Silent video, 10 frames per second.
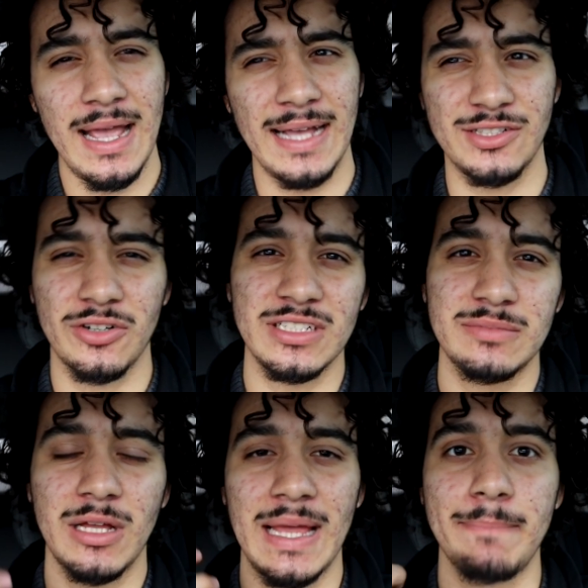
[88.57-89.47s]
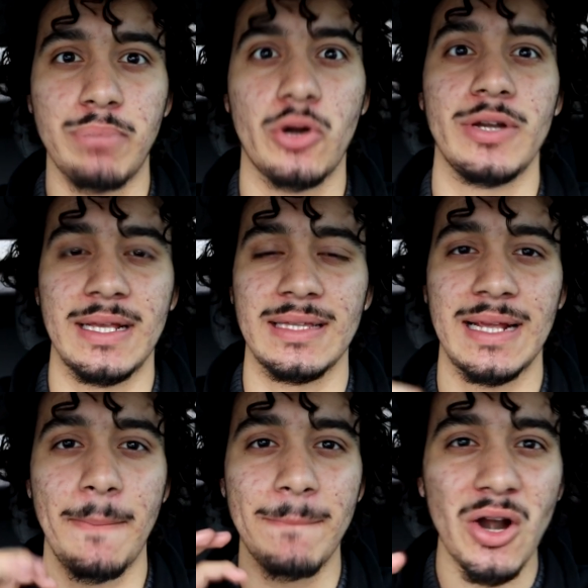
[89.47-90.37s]
I start to smell like burning, like
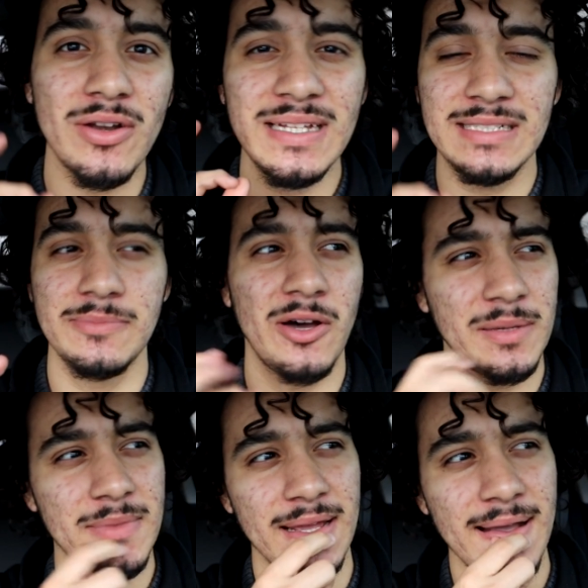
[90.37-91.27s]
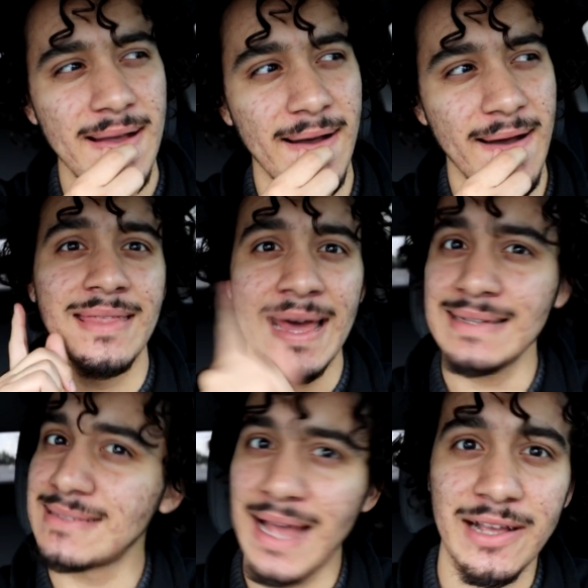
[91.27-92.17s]
a burning smell, and I'm like, huh, that
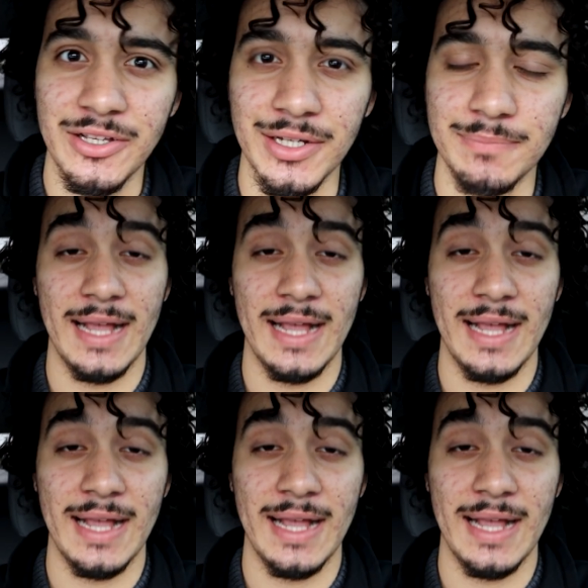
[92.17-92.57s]
is not good.